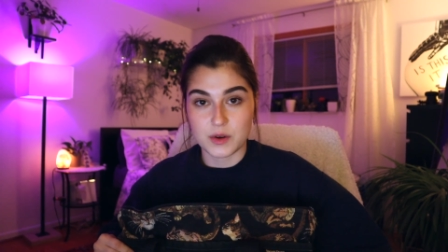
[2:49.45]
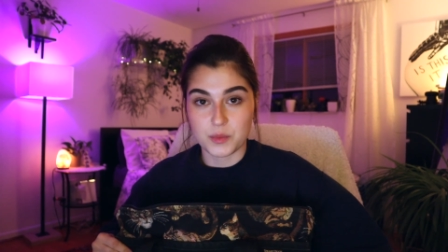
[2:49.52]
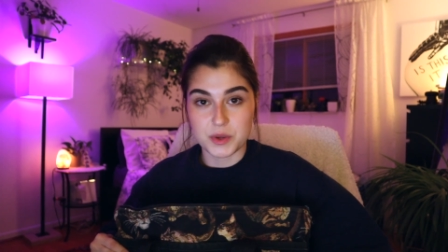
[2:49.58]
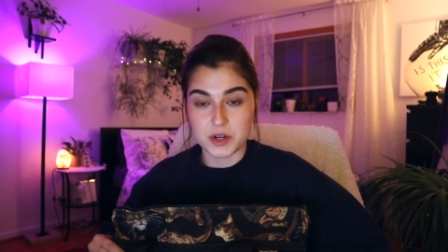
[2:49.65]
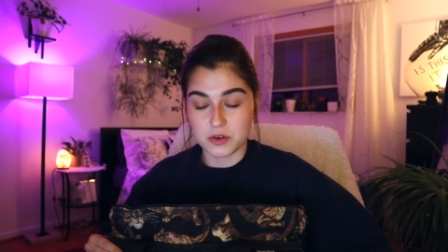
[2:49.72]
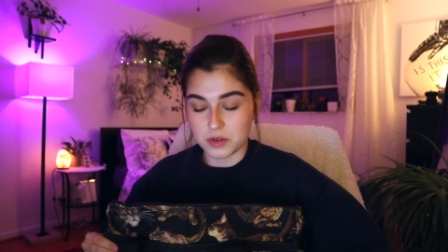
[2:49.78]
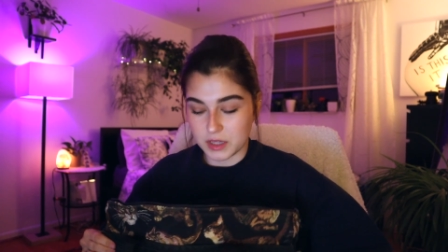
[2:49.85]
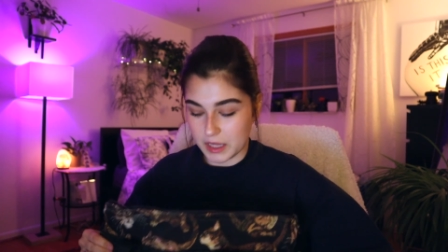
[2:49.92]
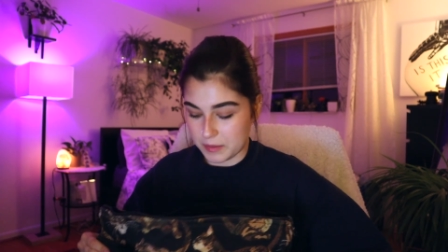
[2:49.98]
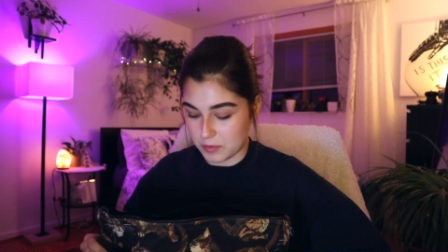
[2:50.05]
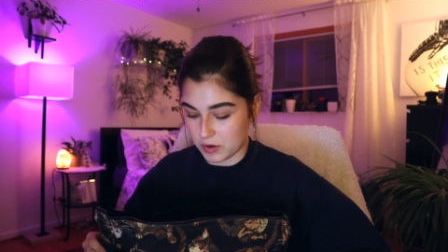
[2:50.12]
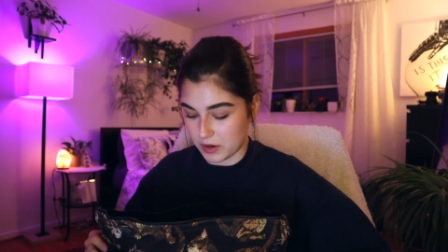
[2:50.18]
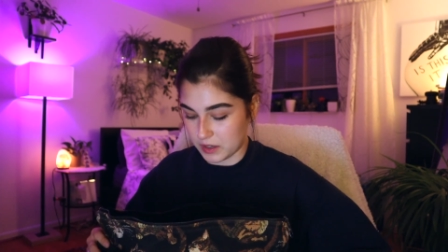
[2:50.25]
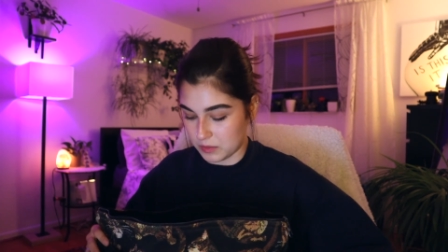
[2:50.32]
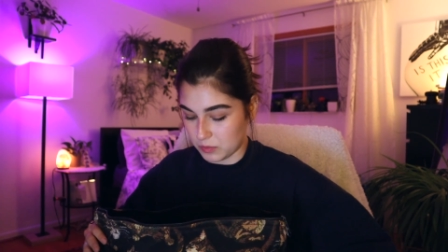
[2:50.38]
we don't claim
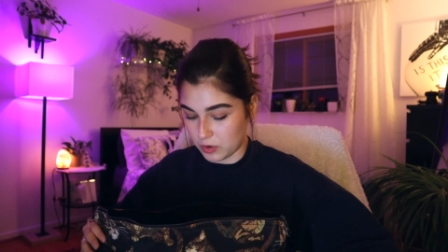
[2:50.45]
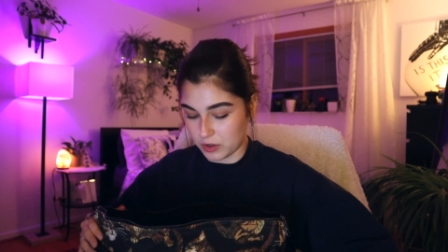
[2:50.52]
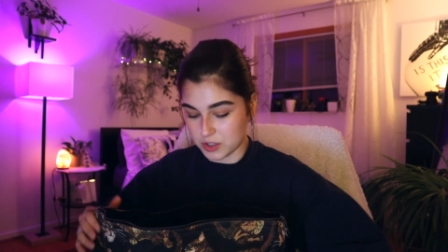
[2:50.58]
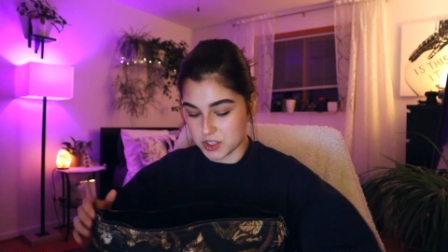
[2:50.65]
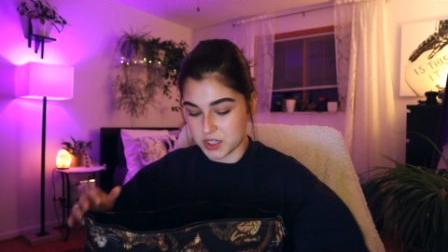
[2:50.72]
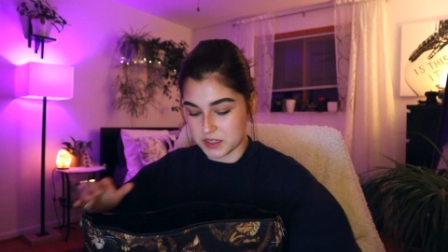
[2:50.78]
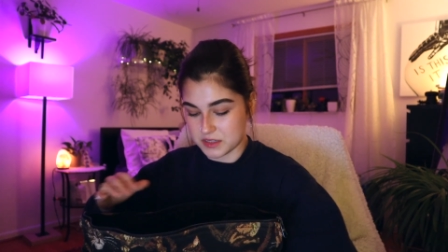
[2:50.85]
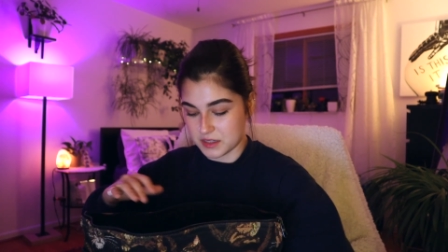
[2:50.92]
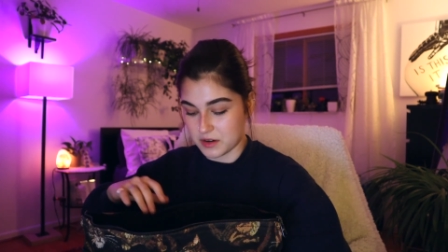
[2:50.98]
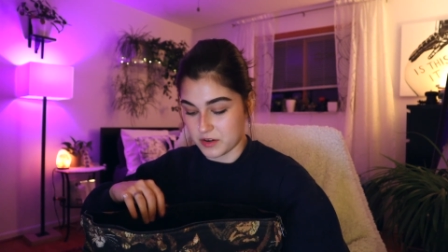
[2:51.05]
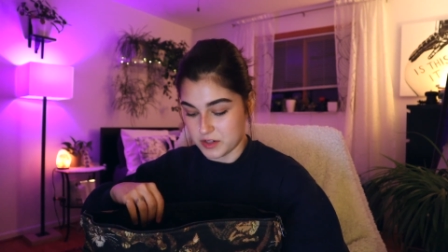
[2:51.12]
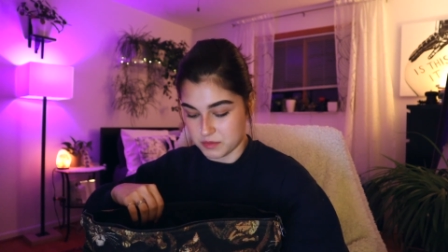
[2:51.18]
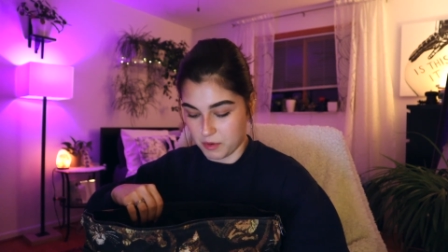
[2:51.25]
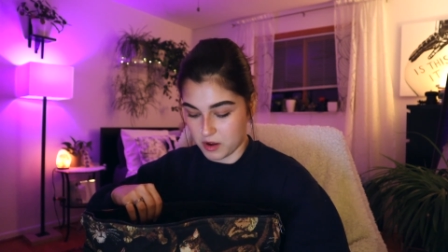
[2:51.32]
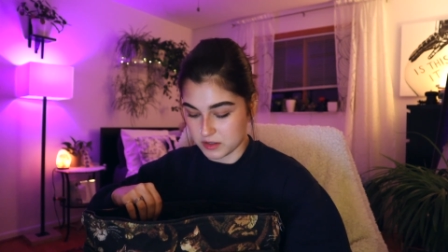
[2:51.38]
her anymore. She's
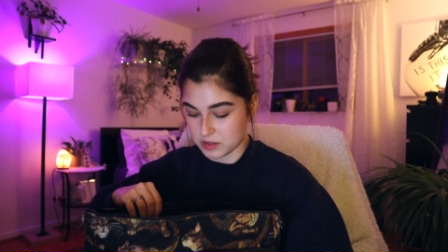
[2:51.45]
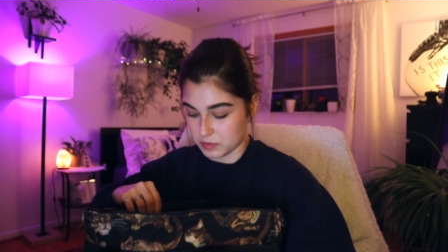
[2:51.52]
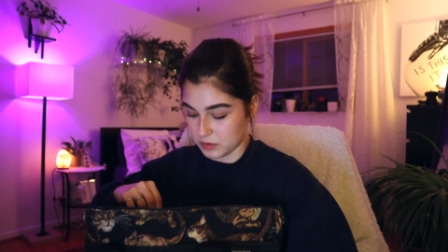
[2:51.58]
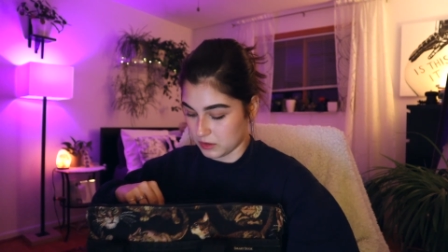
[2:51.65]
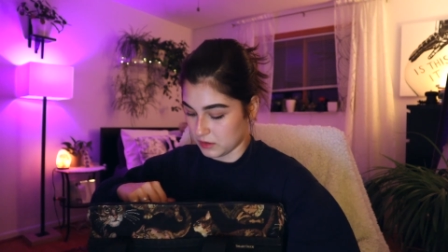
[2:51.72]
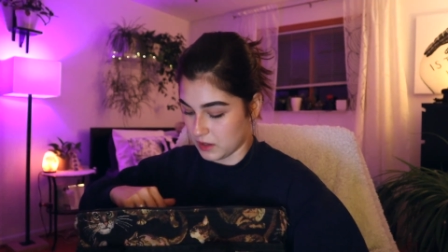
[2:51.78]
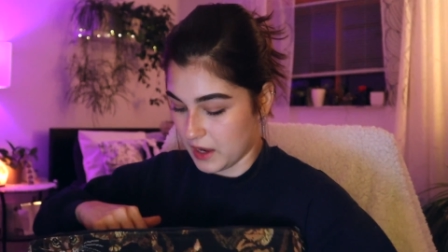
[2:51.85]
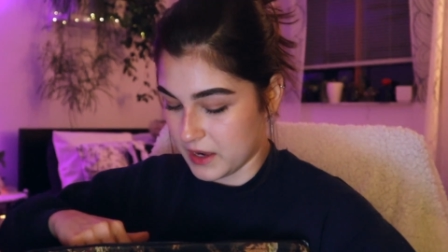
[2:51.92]
irresponsible.